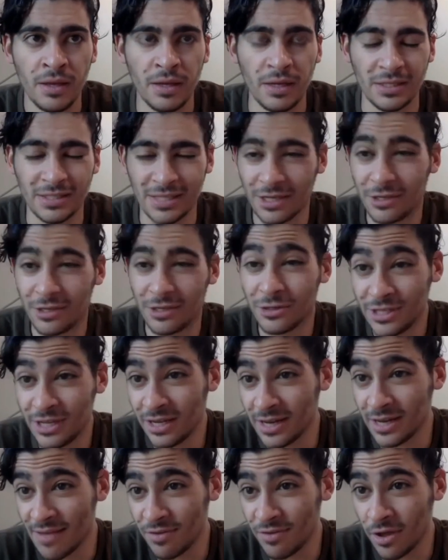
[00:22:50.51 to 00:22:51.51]
it's like you're
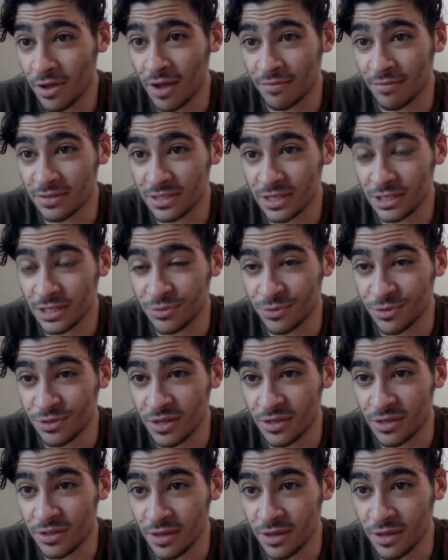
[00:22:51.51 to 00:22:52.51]
sitting and having a conversation
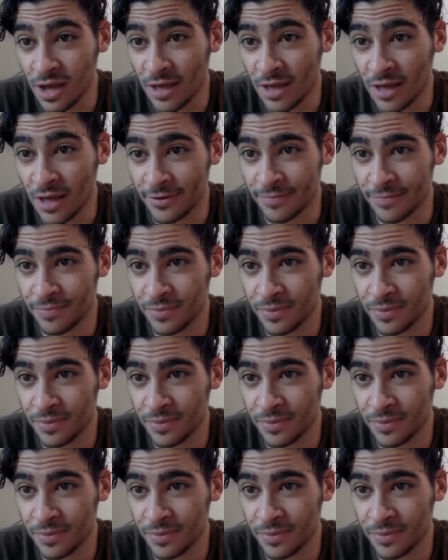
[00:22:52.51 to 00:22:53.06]
with the author.